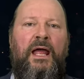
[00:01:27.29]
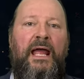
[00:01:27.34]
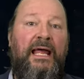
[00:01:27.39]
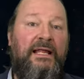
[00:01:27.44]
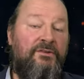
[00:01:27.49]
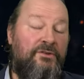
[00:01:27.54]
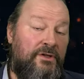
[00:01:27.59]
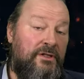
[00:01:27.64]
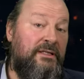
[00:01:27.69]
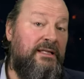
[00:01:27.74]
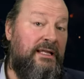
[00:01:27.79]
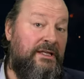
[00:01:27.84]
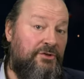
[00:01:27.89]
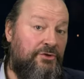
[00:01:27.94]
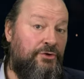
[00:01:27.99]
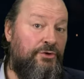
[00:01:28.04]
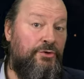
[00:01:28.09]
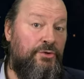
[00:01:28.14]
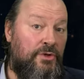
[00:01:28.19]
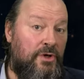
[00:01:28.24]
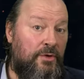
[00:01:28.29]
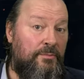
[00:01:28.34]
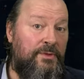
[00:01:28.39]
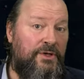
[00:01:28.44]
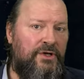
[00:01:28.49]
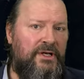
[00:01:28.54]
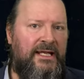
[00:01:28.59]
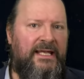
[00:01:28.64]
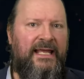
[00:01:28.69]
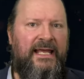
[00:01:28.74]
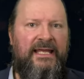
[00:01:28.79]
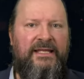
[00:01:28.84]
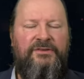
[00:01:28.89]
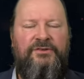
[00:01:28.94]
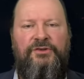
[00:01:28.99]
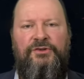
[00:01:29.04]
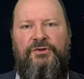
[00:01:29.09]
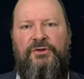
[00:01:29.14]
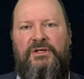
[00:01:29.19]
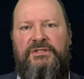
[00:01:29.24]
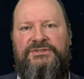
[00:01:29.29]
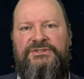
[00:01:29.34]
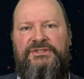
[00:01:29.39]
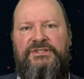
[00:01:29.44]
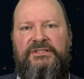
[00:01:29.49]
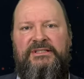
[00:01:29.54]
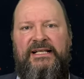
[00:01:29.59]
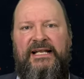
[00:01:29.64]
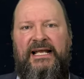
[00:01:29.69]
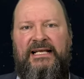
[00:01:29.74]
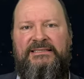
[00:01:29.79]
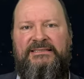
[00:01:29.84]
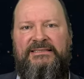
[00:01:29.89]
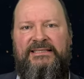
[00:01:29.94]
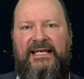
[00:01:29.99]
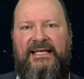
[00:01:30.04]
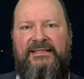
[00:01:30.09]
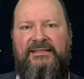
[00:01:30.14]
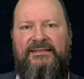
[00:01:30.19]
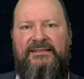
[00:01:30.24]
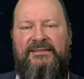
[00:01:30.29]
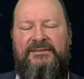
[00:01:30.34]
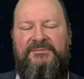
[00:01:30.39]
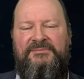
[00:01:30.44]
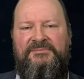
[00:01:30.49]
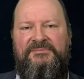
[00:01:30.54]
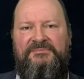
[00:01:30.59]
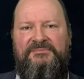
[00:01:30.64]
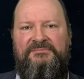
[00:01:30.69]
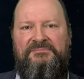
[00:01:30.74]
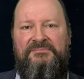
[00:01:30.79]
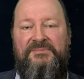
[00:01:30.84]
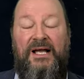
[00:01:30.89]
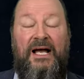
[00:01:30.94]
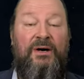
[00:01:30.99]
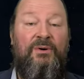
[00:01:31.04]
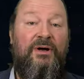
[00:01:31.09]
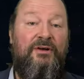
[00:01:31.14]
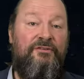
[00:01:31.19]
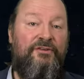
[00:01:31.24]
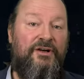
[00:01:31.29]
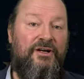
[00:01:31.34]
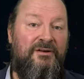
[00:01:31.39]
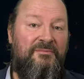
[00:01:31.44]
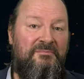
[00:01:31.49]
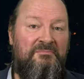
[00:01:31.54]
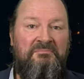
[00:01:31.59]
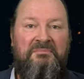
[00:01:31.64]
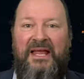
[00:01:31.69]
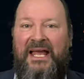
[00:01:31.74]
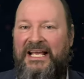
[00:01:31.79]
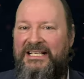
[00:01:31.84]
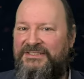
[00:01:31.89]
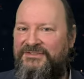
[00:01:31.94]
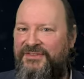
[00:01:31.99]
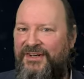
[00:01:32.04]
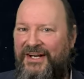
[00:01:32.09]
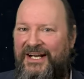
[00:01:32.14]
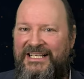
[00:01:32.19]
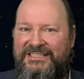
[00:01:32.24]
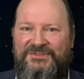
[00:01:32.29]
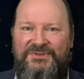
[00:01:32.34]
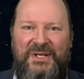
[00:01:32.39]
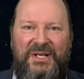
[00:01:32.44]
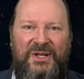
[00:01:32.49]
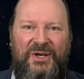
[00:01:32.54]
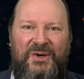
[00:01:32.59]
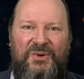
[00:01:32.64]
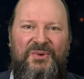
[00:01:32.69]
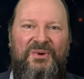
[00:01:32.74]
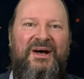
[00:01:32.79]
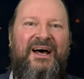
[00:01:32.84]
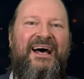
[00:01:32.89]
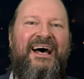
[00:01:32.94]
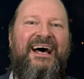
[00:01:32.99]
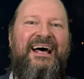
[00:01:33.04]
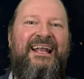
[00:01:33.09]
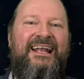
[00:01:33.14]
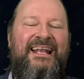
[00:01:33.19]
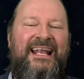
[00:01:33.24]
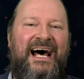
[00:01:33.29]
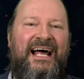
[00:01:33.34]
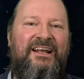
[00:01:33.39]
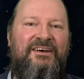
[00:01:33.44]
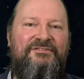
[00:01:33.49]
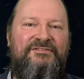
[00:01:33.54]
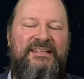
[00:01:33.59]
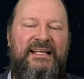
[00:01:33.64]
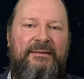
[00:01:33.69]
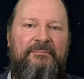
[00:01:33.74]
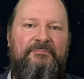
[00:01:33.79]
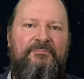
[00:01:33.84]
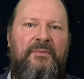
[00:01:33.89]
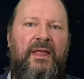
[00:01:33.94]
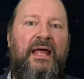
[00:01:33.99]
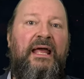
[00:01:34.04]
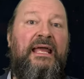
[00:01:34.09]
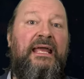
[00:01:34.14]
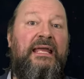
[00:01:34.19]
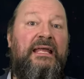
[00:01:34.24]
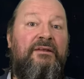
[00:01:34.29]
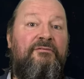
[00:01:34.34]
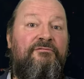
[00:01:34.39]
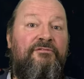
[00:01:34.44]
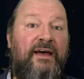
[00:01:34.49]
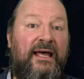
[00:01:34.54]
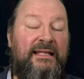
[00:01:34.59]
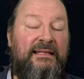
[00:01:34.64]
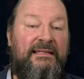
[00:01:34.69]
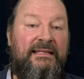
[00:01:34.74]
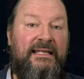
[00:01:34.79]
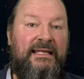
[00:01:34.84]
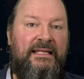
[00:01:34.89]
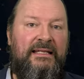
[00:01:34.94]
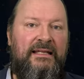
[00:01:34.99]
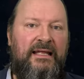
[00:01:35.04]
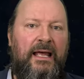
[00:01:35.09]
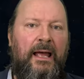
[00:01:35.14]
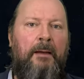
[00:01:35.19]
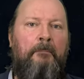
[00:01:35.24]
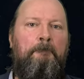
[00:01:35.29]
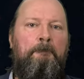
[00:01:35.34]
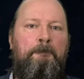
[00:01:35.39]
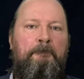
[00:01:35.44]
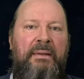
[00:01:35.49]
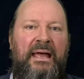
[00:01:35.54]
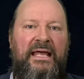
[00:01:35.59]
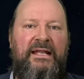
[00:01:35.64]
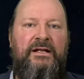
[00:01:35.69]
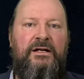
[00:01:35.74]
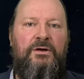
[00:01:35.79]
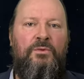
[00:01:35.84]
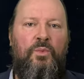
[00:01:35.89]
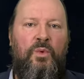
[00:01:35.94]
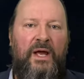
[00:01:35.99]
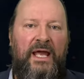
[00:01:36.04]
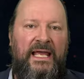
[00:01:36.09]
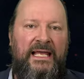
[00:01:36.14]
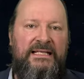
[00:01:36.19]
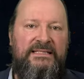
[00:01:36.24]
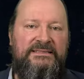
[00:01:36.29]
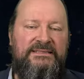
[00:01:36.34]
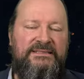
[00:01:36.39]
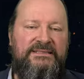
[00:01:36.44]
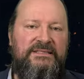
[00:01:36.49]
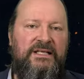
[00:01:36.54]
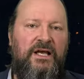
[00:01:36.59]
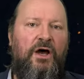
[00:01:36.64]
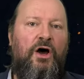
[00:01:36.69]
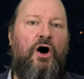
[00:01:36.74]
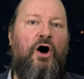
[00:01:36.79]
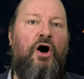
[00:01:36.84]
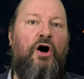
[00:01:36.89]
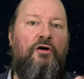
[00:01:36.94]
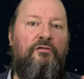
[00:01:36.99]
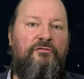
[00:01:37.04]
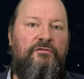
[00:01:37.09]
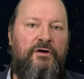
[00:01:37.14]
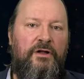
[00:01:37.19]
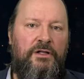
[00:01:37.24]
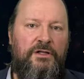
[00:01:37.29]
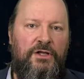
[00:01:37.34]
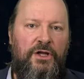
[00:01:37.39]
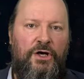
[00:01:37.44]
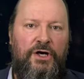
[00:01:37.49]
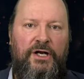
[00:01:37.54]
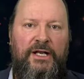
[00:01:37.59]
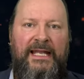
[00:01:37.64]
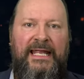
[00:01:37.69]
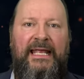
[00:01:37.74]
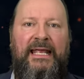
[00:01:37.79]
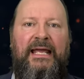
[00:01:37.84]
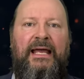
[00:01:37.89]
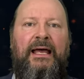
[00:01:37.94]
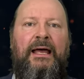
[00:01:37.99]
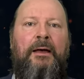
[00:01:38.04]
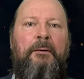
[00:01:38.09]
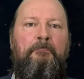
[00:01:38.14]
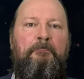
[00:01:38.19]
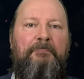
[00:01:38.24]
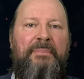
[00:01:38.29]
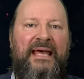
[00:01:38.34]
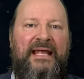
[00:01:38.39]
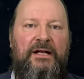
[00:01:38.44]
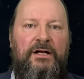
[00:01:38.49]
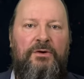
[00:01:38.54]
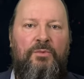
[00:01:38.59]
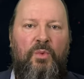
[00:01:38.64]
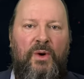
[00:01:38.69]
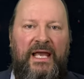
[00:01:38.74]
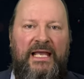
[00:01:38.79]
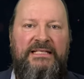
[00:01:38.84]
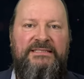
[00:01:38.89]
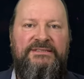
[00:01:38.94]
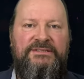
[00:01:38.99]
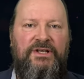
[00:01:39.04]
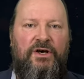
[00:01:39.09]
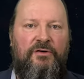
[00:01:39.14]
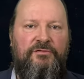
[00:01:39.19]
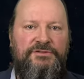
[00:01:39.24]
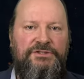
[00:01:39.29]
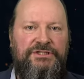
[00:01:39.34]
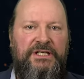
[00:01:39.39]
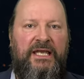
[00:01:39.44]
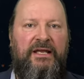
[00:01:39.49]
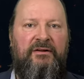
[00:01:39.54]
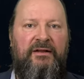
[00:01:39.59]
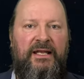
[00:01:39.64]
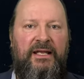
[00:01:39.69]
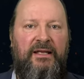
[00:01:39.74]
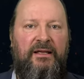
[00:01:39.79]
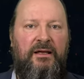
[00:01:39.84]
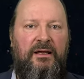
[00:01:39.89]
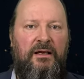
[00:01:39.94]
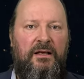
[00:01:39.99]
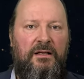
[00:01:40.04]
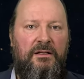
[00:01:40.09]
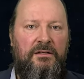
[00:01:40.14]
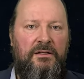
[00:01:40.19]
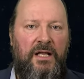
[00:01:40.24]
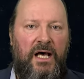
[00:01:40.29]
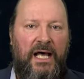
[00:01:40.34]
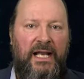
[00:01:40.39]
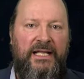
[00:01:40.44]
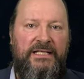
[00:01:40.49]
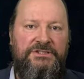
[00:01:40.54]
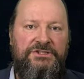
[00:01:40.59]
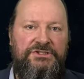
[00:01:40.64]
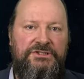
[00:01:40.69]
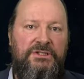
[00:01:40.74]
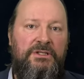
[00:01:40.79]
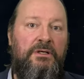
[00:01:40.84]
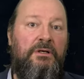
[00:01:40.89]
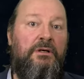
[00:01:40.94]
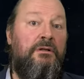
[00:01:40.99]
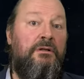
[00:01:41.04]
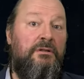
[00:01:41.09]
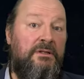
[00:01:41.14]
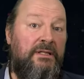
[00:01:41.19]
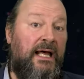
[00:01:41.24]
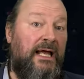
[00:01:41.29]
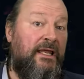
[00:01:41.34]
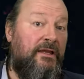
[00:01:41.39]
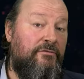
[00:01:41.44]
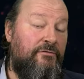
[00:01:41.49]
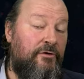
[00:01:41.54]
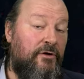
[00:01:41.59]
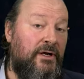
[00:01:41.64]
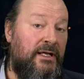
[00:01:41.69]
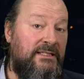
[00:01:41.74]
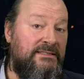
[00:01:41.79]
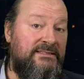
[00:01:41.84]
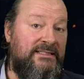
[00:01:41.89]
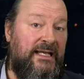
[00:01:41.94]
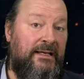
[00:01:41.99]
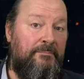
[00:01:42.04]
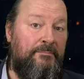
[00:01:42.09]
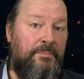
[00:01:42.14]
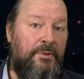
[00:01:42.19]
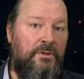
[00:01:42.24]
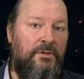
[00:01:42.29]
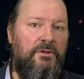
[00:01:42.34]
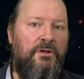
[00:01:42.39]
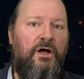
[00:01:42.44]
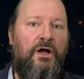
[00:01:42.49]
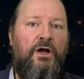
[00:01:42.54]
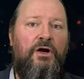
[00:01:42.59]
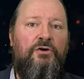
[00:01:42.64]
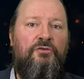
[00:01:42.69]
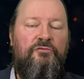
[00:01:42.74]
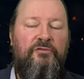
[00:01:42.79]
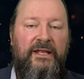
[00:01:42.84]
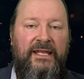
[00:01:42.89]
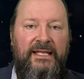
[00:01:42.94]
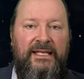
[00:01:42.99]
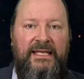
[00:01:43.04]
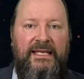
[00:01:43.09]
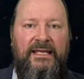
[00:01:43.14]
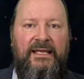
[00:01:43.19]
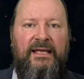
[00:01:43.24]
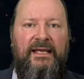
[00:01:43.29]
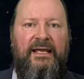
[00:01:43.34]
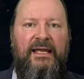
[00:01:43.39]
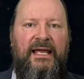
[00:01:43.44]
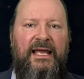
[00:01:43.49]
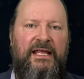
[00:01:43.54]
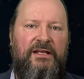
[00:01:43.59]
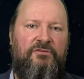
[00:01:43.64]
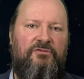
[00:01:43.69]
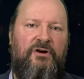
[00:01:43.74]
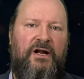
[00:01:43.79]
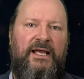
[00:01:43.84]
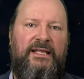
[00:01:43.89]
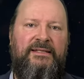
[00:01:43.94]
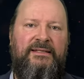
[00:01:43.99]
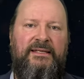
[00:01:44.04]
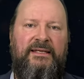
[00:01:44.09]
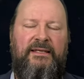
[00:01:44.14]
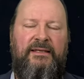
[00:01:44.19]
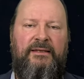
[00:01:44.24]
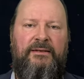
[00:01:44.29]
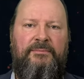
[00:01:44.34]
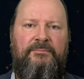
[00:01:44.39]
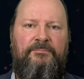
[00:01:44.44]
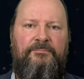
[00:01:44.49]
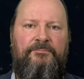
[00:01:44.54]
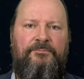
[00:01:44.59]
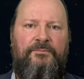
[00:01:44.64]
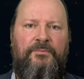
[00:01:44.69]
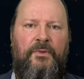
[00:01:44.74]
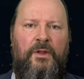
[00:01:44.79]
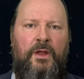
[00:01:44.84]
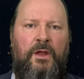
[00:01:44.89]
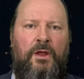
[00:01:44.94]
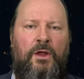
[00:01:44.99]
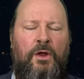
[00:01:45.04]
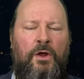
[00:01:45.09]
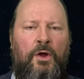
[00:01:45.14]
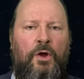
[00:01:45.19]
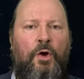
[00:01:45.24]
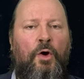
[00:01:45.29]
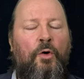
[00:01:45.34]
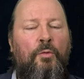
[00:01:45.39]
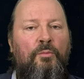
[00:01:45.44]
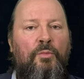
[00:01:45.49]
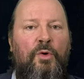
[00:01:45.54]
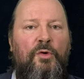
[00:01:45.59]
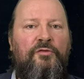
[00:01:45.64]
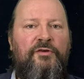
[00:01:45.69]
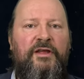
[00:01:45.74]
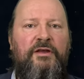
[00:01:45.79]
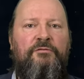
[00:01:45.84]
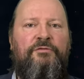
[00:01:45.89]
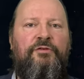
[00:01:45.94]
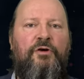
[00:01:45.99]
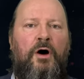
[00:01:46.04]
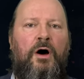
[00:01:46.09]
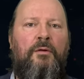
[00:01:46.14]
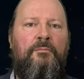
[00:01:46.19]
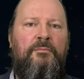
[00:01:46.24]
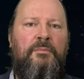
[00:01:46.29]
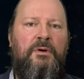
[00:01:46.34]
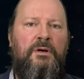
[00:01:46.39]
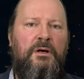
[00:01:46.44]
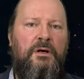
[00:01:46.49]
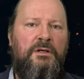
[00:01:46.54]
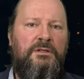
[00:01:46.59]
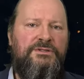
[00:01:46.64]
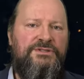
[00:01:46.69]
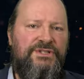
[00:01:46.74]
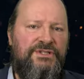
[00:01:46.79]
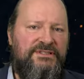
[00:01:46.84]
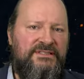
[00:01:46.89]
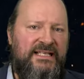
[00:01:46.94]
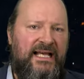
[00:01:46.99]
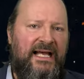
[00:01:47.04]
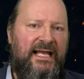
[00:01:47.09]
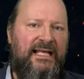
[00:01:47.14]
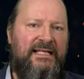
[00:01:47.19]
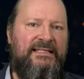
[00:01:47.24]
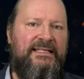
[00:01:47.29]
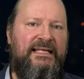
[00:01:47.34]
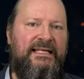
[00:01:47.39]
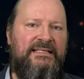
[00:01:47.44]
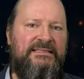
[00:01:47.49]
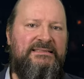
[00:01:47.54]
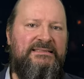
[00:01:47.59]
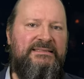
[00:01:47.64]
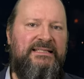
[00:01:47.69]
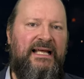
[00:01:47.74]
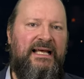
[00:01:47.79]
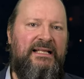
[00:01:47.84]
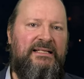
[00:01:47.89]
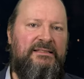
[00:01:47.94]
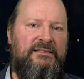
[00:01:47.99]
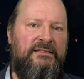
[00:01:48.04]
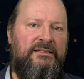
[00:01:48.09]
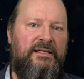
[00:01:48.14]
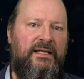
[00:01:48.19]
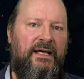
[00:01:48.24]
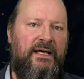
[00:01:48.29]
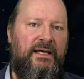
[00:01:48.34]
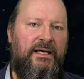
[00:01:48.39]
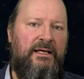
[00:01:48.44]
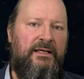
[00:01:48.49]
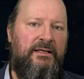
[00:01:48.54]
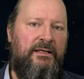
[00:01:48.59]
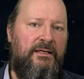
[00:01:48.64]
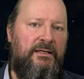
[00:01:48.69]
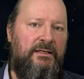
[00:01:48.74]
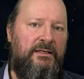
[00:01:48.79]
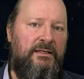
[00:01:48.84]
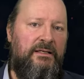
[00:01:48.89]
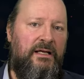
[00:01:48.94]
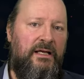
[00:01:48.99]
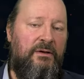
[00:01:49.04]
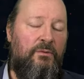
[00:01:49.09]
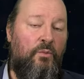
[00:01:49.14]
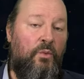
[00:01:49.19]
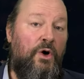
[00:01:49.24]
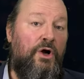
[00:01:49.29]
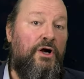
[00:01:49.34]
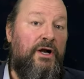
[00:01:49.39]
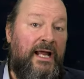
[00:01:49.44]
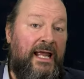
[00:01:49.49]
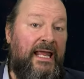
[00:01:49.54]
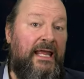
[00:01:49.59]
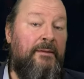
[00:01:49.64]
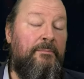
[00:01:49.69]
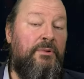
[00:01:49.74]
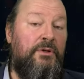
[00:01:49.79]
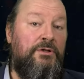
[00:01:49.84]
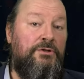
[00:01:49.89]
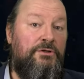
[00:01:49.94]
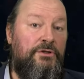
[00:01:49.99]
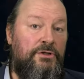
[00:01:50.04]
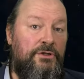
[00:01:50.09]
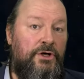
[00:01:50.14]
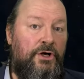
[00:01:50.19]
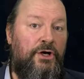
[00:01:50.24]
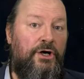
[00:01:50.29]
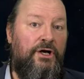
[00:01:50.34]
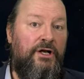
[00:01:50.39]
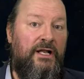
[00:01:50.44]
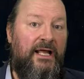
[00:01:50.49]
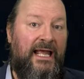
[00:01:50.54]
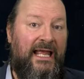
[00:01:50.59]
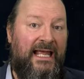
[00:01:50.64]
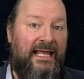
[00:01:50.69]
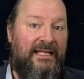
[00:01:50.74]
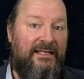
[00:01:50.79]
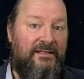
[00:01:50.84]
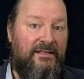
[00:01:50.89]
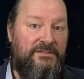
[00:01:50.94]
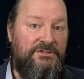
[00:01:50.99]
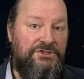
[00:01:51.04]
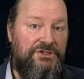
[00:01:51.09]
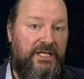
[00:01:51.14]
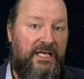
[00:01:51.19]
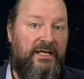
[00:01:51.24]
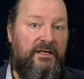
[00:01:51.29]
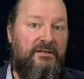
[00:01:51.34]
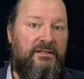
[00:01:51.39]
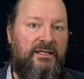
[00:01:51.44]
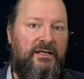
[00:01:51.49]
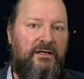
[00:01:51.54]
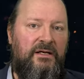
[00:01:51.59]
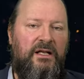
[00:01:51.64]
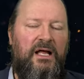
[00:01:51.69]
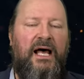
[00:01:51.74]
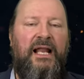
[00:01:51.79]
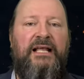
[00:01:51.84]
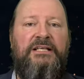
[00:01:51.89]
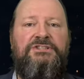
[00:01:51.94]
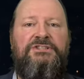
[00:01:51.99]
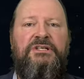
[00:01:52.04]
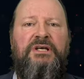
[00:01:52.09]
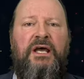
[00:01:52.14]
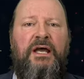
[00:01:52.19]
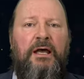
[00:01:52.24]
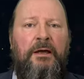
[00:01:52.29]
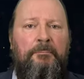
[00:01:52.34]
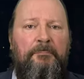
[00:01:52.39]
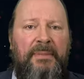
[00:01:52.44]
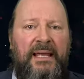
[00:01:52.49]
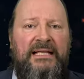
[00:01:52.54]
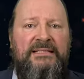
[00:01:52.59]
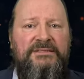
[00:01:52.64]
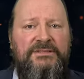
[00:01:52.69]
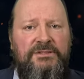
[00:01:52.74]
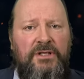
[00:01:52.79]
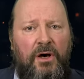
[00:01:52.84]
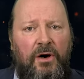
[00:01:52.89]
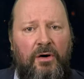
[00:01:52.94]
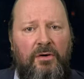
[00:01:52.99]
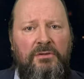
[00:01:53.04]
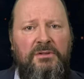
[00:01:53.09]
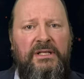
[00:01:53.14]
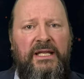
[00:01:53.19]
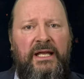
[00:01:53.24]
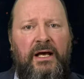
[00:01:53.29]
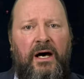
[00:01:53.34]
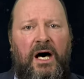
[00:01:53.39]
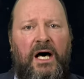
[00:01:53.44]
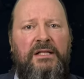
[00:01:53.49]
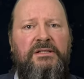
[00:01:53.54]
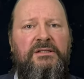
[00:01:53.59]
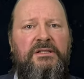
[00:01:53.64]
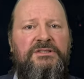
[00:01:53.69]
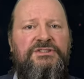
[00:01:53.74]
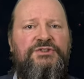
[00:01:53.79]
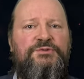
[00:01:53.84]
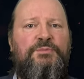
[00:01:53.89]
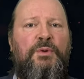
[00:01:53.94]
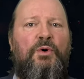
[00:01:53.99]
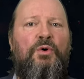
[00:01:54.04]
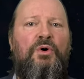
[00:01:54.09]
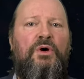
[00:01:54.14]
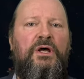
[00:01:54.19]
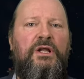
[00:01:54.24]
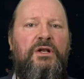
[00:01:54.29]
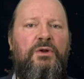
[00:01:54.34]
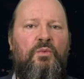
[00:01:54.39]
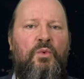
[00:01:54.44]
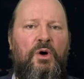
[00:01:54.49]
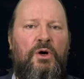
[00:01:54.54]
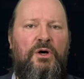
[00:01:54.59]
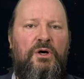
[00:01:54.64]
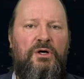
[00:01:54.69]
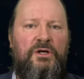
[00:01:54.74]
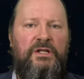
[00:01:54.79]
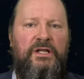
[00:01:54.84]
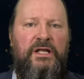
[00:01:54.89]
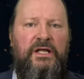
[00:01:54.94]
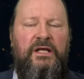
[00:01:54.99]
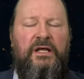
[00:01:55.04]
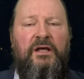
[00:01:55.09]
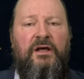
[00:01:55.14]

and they do communicate to a certain extent. However, as far as we know, none of them invented better ways of learning, better ways of sharing knowledge, like, for example, reading and writing. Moving from societies that were able to learn and share their knowledge based only on the spoken word,